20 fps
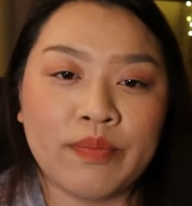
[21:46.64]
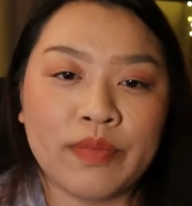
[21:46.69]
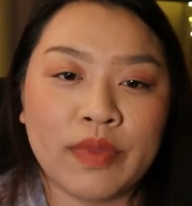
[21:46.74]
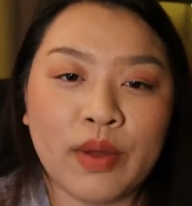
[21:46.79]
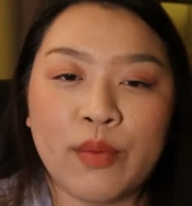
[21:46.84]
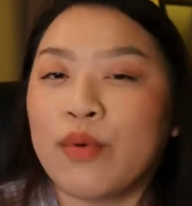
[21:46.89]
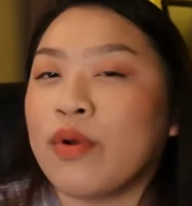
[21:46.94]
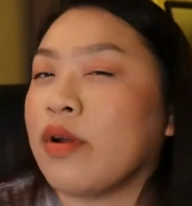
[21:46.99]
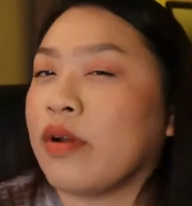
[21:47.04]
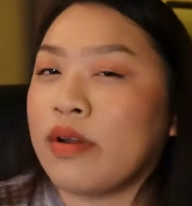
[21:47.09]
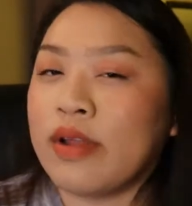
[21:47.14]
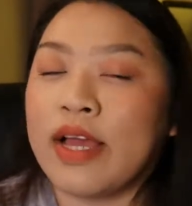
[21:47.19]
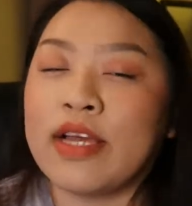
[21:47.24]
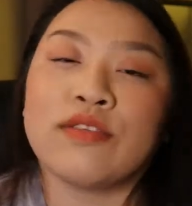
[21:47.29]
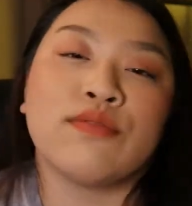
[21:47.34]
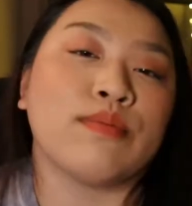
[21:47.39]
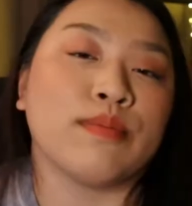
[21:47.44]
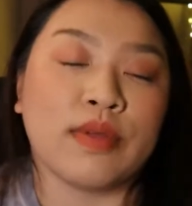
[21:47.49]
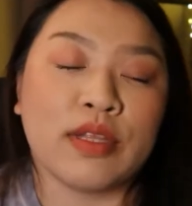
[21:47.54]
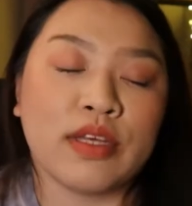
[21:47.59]
they weren't
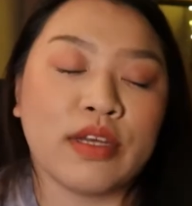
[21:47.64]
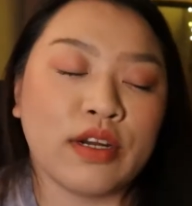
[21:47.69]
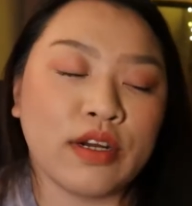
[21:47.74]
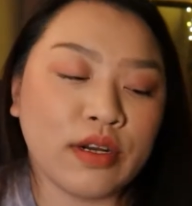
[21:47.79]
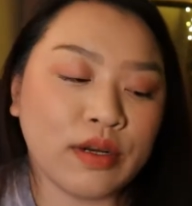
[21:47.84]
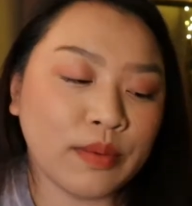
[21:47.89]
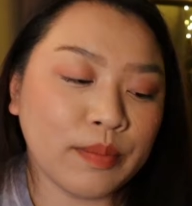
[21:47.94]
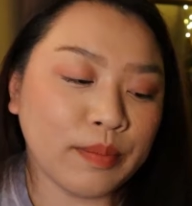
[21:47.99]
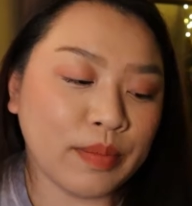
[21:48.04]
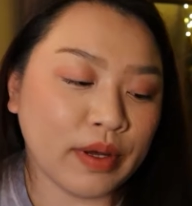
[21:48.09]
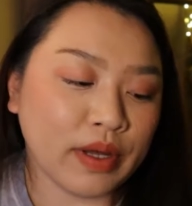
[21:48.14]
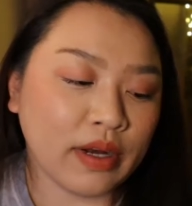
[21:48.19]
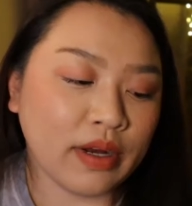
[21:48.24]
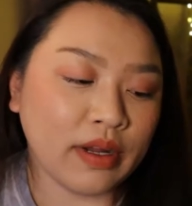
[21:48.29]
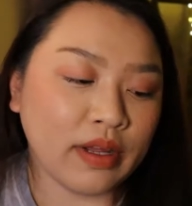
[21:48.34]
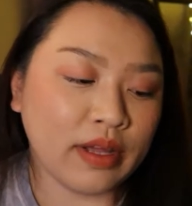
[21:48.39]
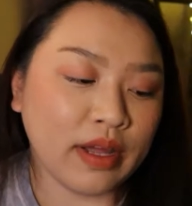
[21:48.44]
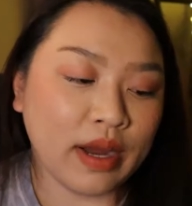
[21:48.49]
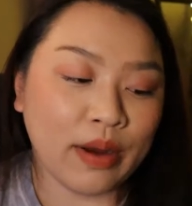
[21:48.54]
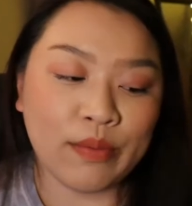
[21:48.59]
as familiar, but
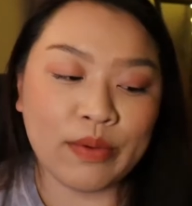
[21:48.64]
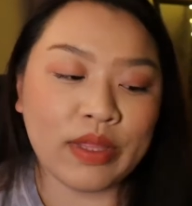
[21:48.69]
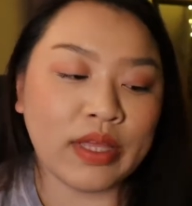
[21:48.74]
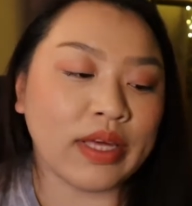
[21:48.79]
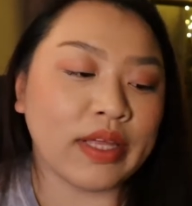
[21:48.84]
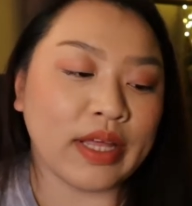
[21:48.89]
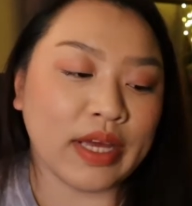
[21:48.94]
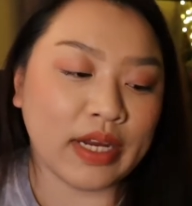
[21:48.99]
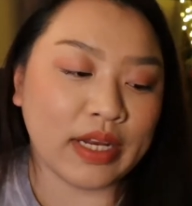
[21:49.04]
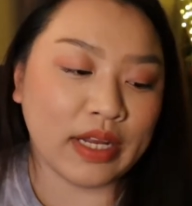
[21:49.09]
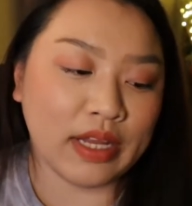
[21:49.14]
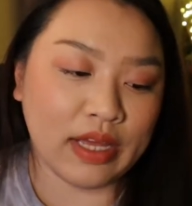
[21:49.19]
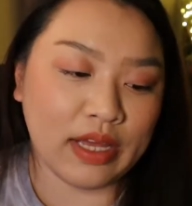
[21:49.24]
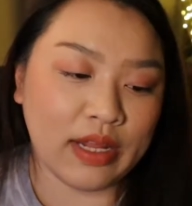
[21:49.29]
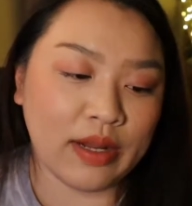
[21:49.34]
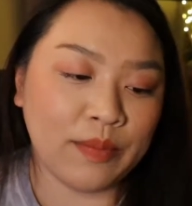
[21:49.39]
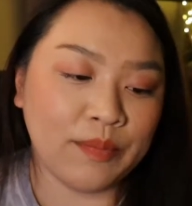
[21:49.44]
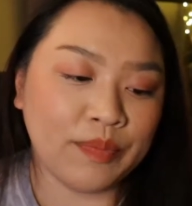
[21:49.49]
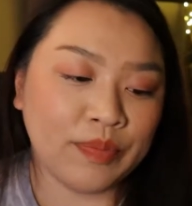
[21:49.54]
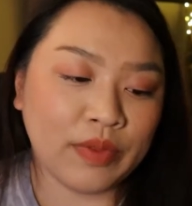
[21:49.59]
I really liked
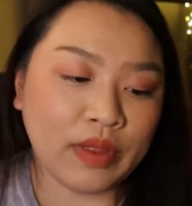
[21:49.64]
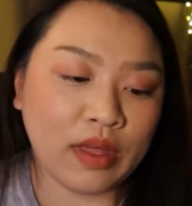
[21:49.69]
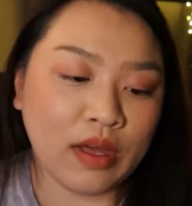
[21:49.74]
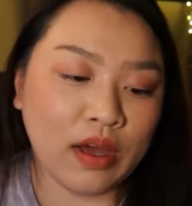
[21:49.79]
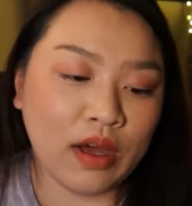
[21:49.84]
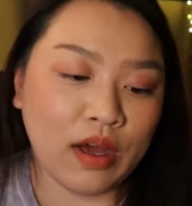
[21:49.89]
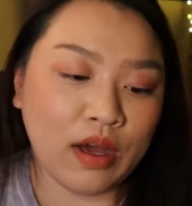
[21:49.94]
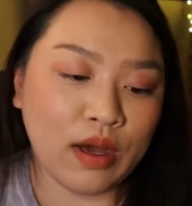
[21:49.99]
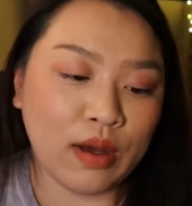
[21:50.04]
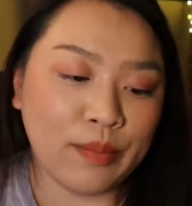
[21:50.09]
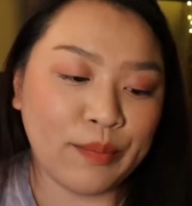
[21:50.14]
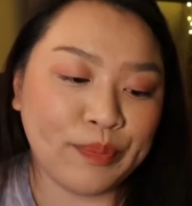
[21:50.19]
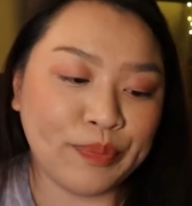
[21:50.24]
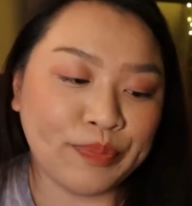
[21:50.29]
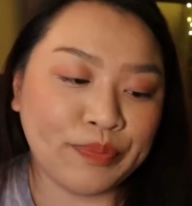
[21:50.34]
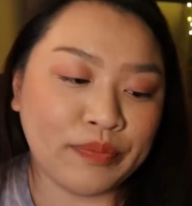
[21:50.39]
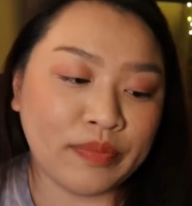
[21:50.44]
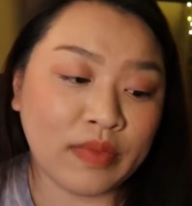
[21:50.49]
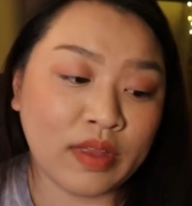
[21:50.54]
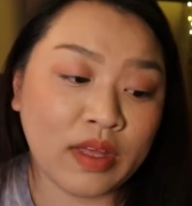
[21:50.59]
it.
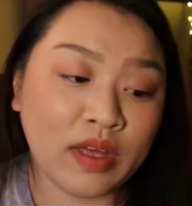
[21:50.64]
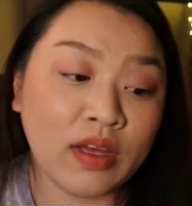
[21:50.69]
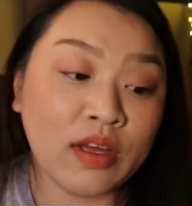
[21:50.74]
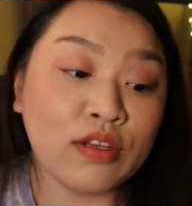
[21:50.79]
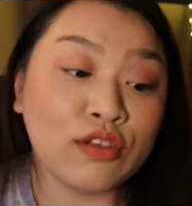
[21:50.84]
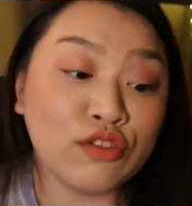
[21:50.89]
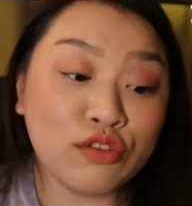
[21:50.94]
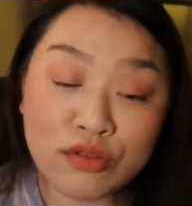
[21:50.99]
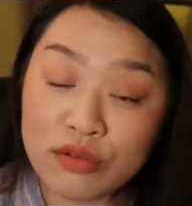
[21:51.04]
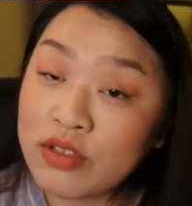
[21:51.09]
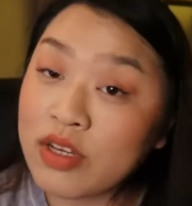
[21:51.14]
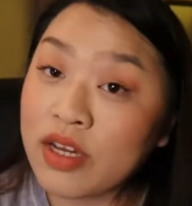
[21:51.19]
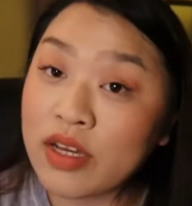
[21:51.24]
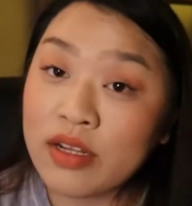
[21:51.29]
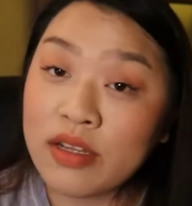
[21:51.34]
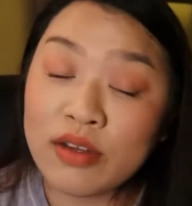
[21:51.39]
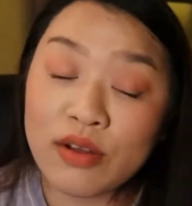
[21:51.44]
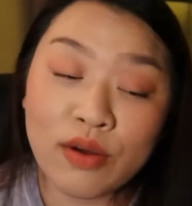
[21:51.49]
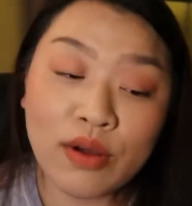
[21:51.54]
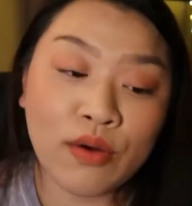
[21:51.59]

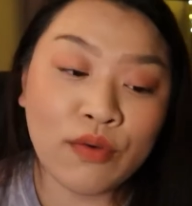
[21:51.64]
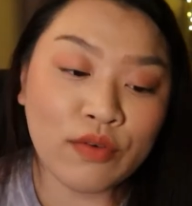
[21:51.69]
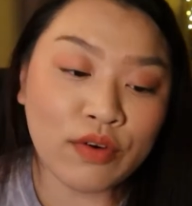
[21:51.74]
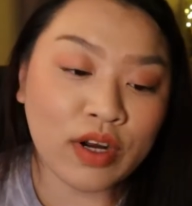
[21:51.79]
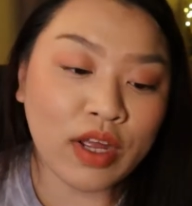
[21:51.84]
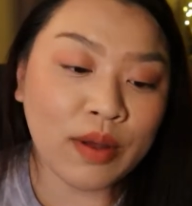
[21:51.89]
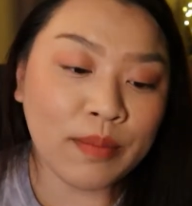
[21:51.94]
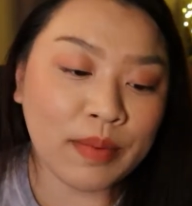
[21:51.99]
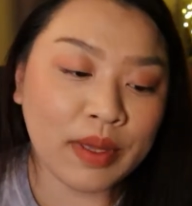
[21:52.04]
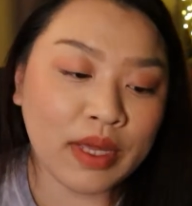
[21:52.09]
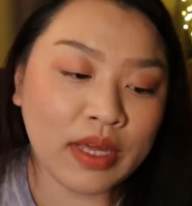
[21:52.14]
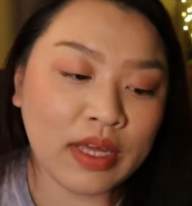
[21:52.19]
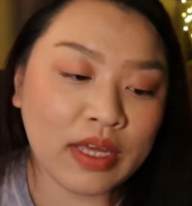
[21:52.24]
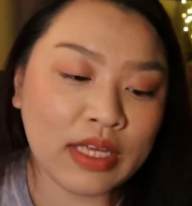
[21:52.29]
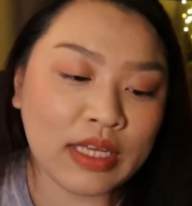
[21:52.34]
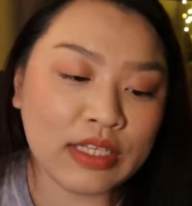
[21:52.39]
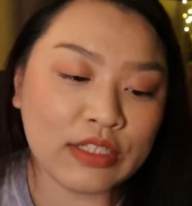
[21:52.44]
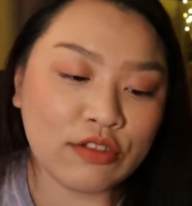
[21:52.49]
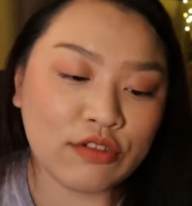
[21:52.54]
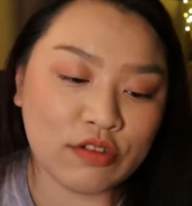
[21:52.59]
Juyeon overcoming
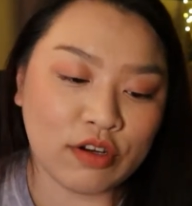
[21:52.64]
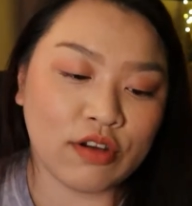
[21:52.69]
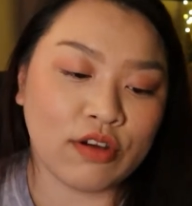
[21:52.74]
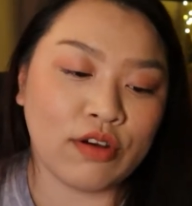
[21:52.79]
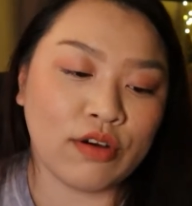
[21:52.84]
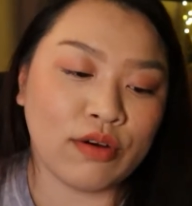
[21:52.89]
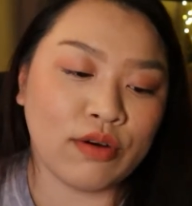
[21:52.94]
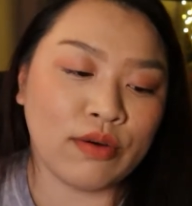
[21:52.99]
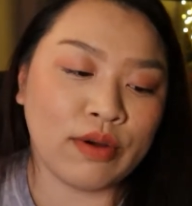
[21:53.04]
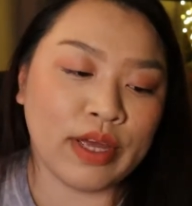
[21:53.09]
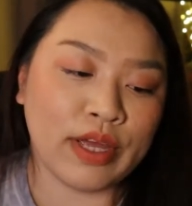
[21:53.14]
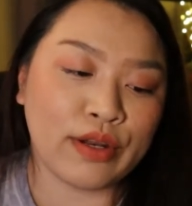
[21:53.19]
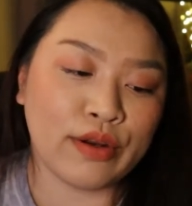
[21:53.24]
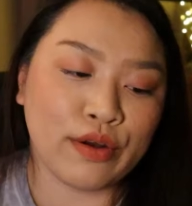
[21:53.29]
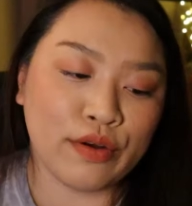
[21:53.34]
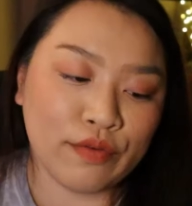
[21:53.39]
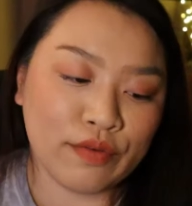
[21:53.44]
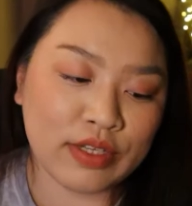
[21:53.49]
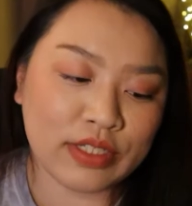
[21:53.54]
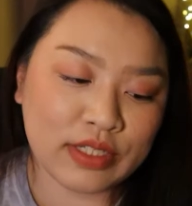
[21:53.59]
his struggle and
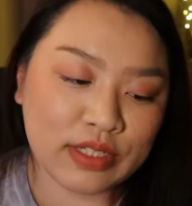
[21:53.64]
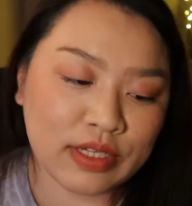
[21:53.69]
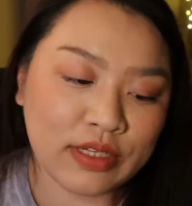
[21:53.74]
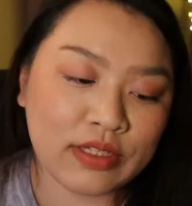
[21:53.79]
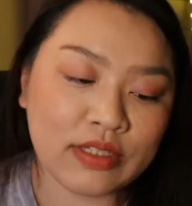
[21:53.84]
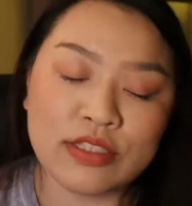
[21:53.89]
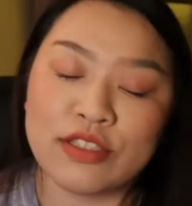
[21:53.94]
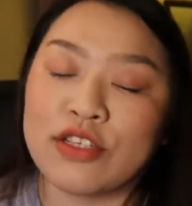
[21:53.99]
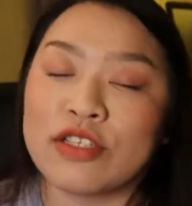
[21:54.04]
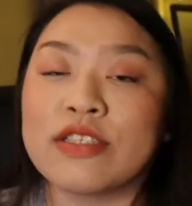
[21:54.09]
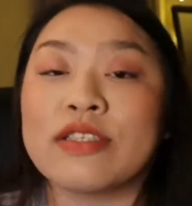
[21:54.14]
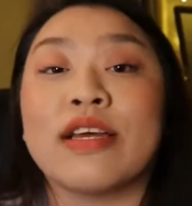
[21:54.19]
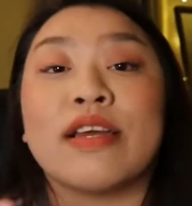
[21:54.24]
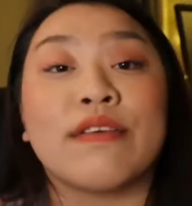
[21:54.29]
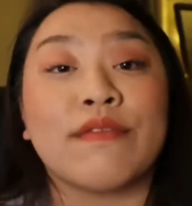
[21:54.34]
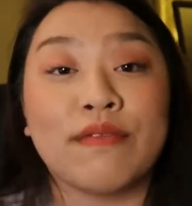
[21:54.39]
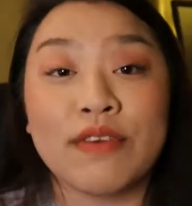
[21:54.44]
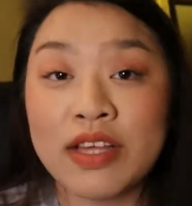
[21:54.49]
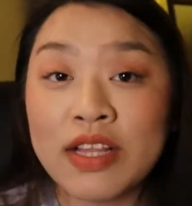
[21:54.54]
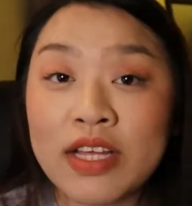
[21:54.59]
nervousness, just
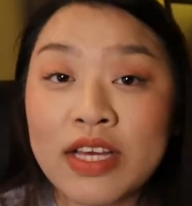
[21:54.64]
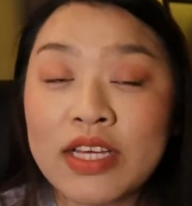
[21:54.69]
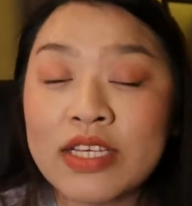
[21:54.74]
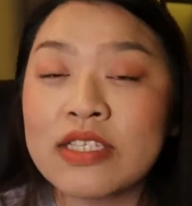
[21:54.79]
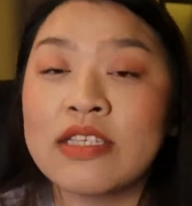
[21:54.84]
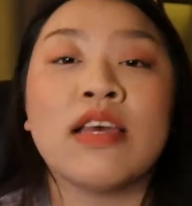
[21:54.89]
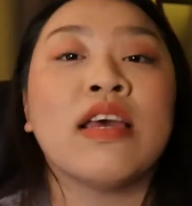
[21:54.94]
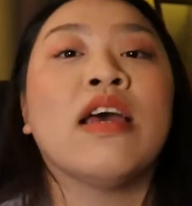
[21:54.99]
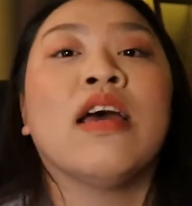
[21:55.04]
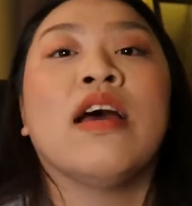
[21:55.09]
like Felix.